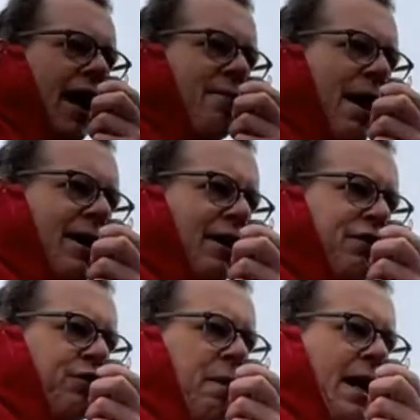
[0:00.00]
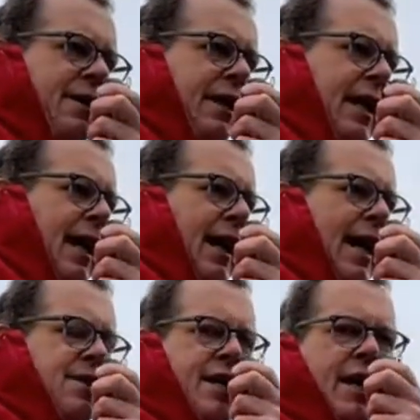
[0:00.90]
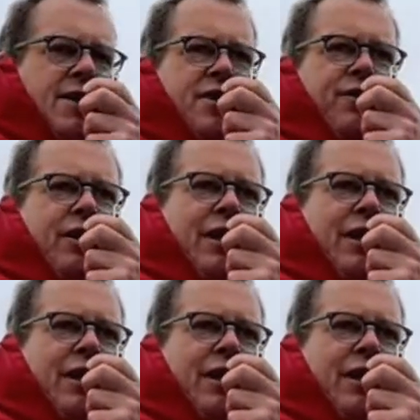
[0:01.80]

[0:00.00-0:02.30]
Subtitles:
go, mate. I've just made the antenna just a